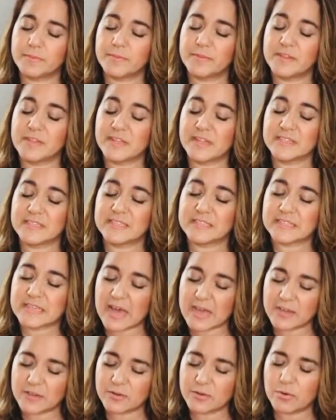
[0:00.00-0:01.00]
the
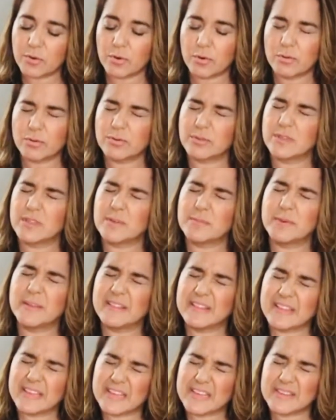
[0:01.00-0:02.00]
cycle, the
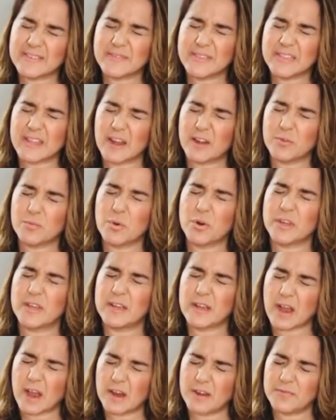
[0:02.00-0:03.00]
beliefs that are
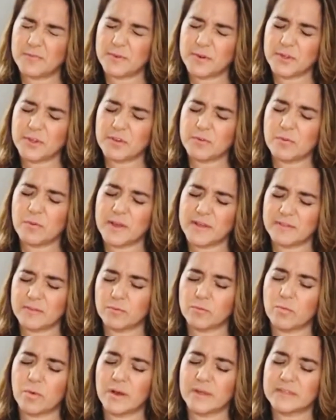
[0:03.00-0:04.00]
working on for you and the
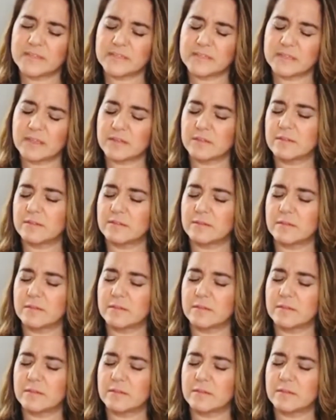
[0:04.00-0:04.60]
ones that